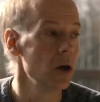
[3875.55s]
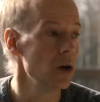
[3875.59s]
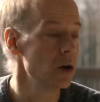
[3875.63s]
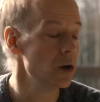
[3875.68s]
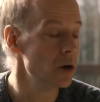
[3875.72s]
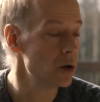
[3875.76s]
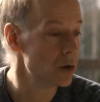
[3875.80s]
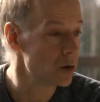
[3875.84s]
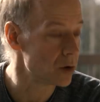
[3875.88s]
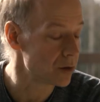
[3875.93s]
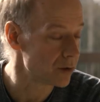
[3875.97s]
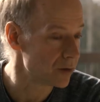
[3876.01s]

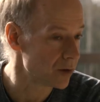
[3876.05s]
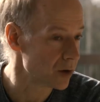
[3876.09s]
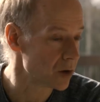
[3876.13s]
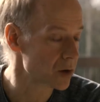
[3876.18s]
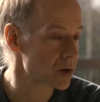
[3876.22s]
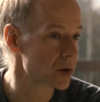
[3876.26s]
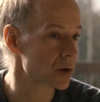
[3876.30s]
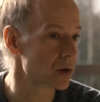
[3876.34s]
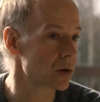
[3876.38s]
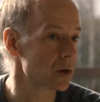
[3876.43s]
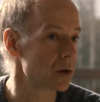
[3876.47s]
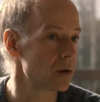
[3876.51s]

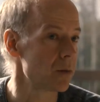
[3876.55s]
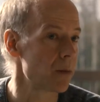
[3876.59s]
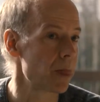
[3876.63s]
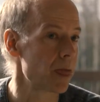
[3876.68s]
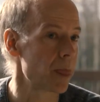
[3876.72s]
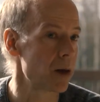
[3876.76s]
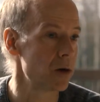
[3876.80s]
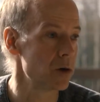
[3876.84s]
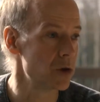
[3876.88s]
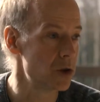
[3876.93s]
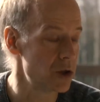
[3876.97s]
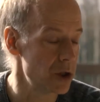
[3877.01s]
universal
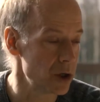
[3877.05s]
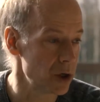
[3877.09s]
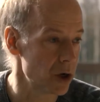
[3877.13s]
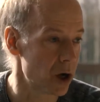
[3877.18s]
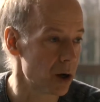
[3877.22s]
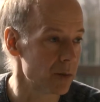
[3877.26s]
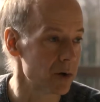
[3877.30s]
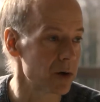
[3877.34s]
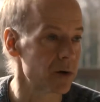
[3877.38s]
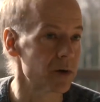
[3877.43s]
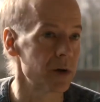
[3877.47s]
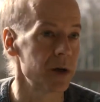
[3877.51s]

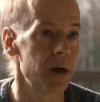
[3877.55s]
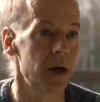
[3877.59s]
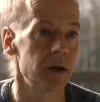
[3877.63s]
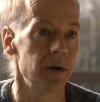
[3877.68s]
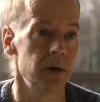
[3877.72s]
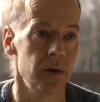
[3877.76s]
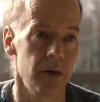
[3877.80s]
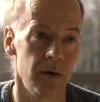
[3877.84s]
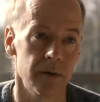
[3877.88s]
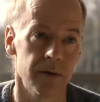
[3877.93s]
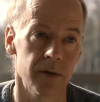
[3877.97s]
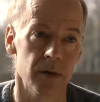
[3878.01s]
geometry and
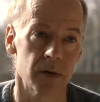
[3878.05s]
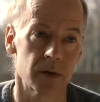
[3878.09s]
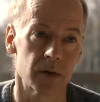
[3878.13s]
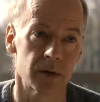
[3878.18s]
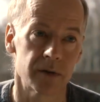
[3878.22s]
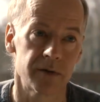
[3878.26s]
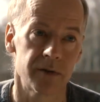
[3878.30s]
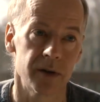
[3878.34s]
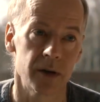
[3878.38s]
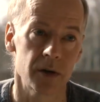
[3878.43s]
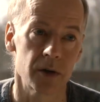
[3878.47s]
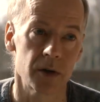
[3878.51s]
universal
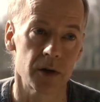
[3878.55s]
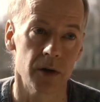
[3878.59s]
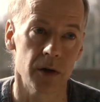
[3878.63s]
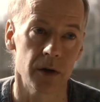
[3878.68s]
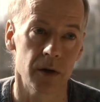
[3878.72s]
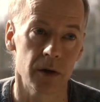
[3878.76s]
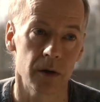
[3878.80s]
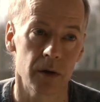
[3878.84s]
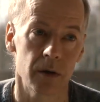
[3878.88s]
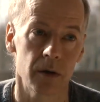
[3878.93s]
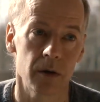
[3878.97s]
functioning.